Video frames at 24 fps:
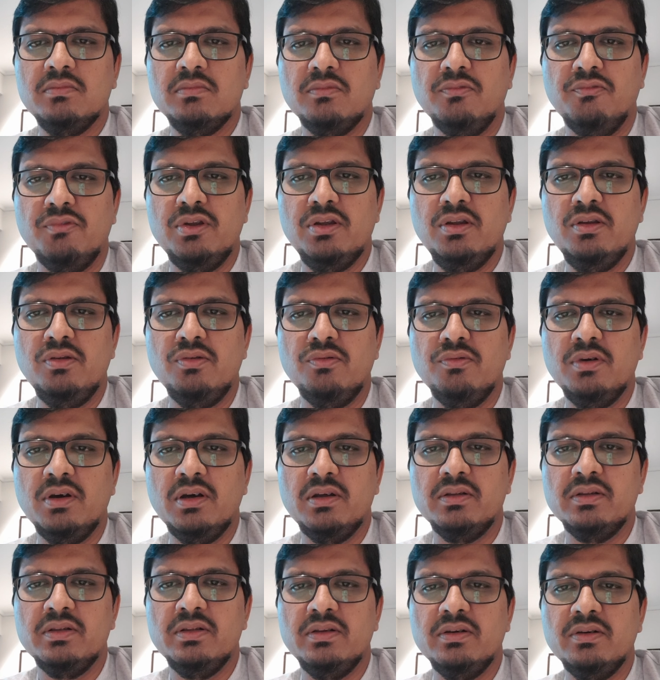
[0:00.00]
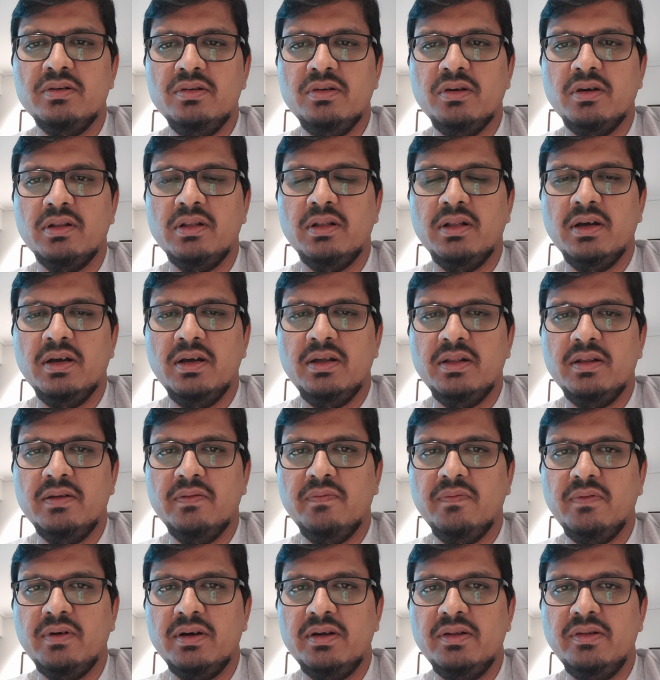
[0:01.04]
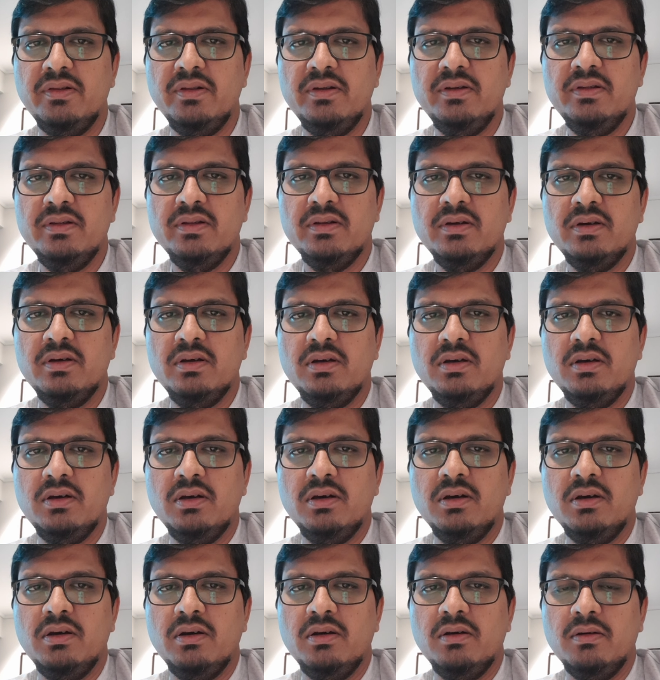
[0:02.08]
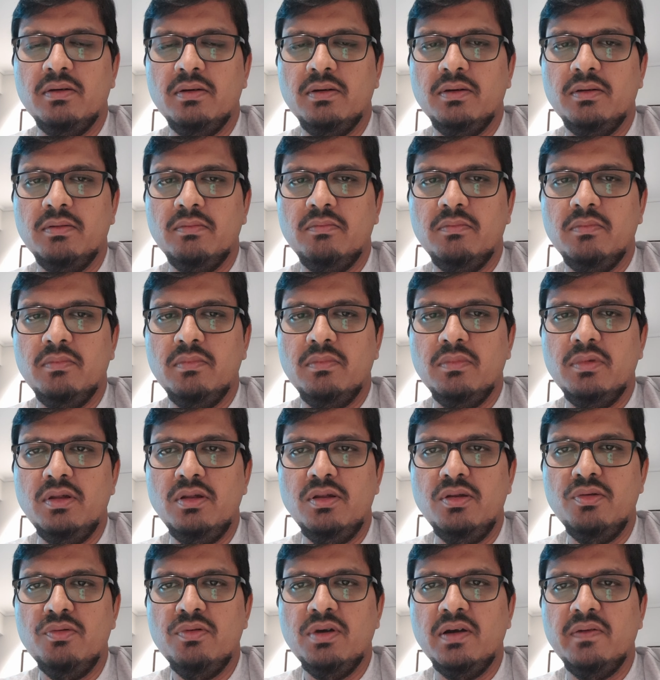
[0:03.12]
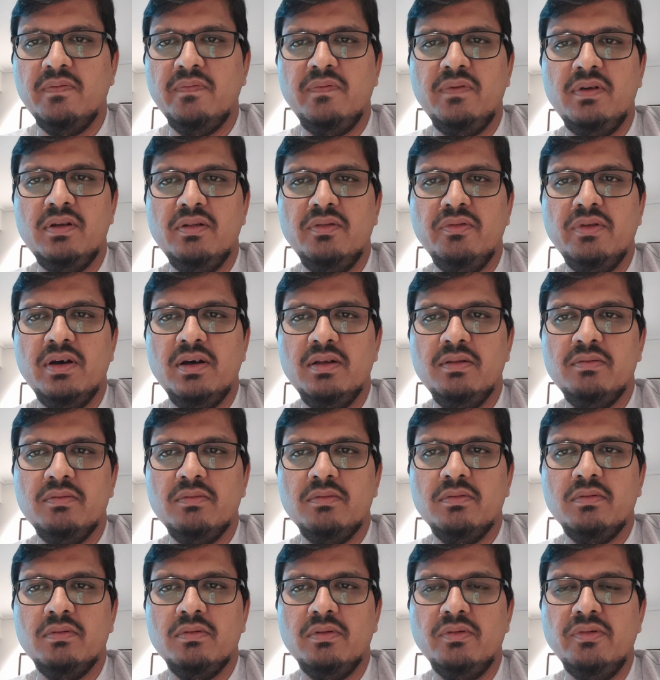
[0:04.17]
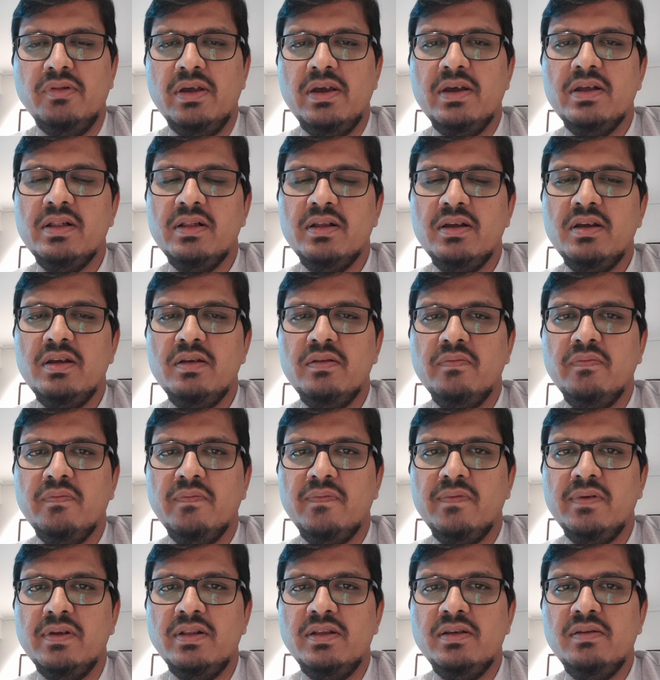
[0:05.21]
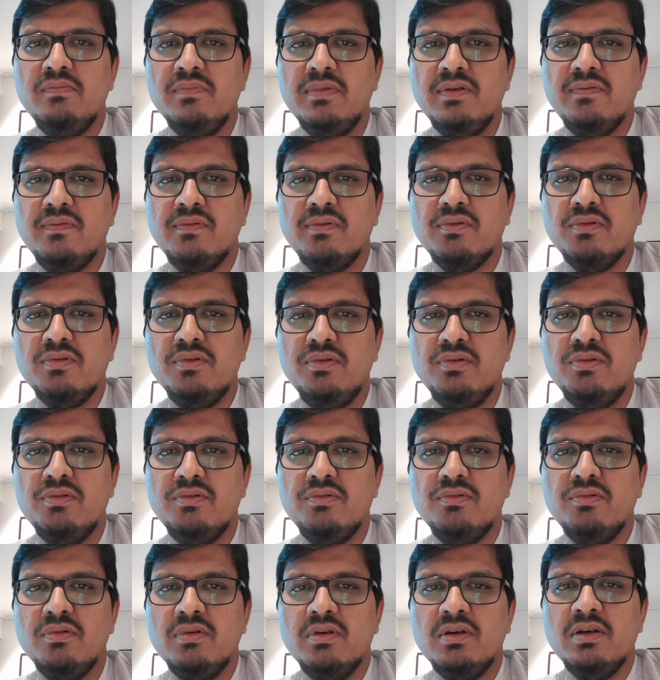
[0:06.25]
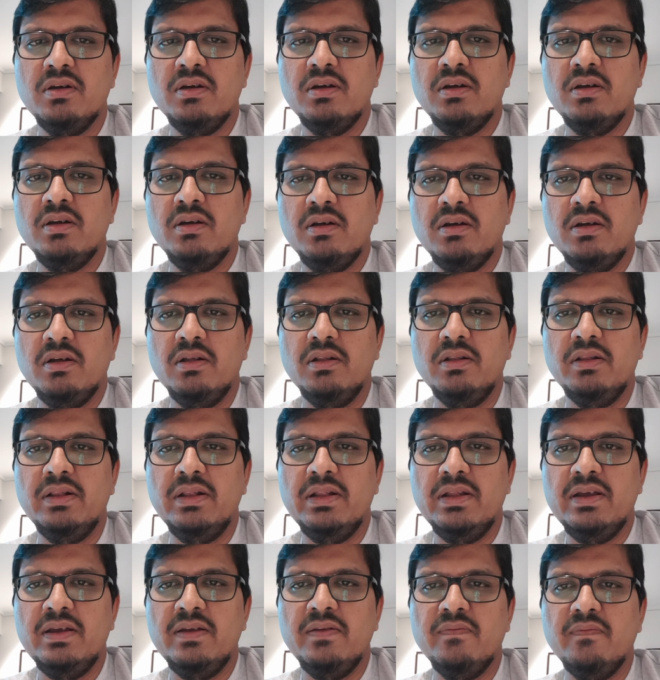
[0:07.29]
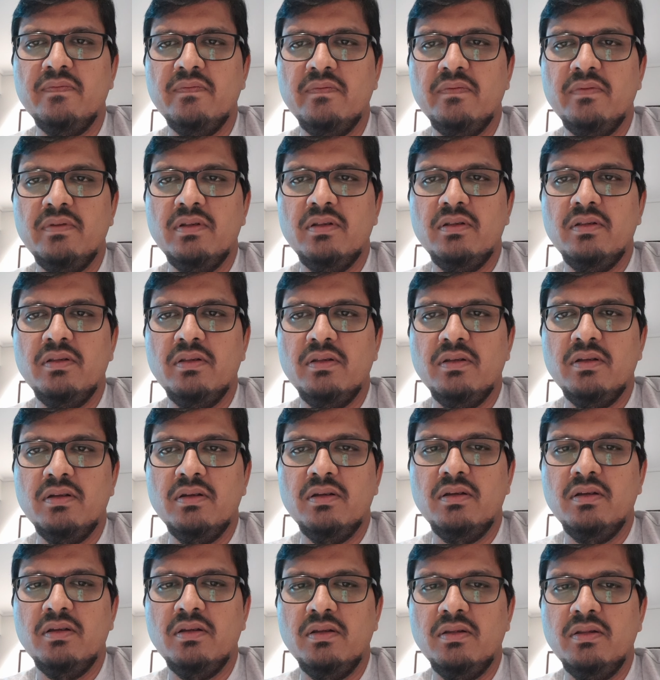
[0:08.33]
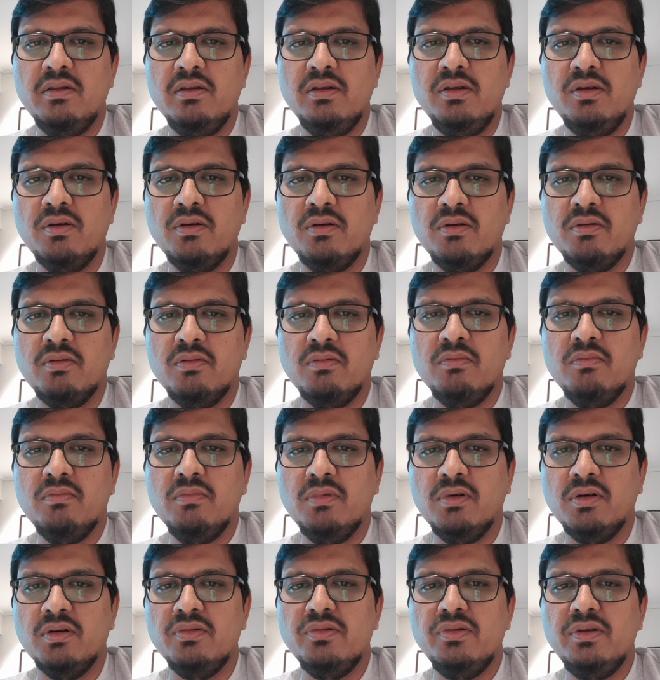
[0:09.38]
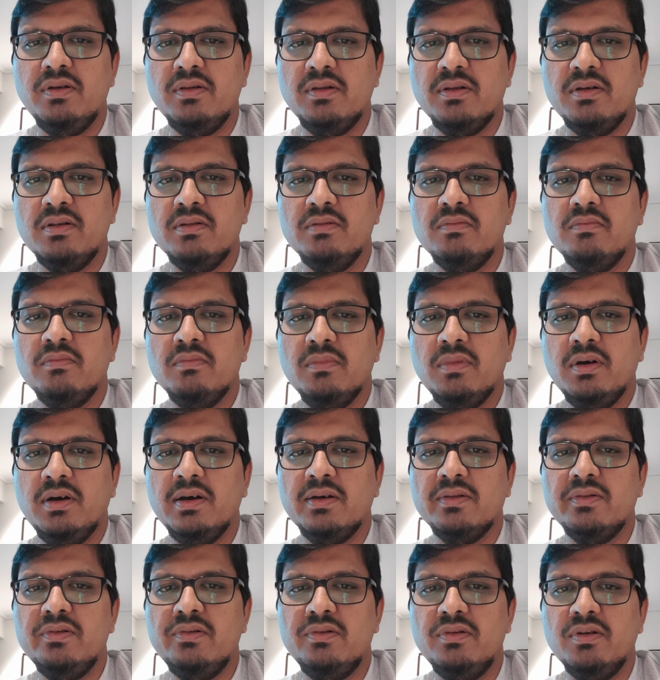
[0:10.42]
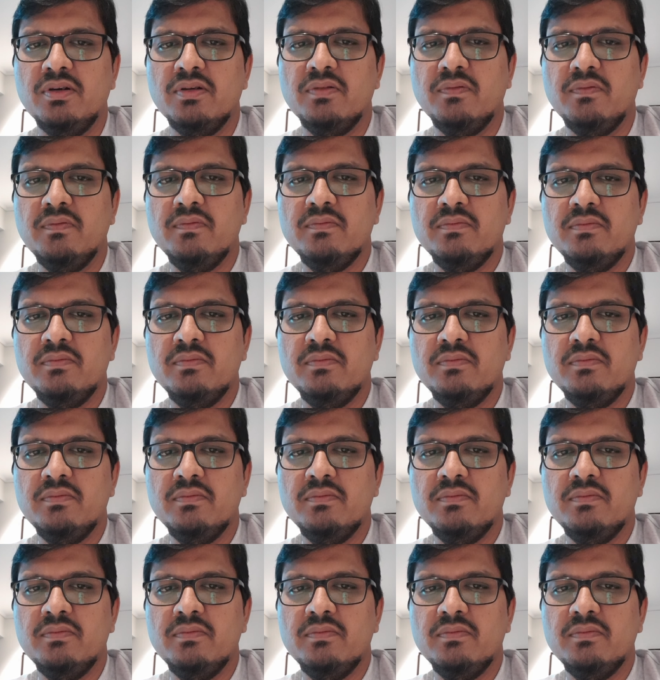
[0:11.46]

which you can search online and find it. You can fill that. They say fill it before you leave your original country of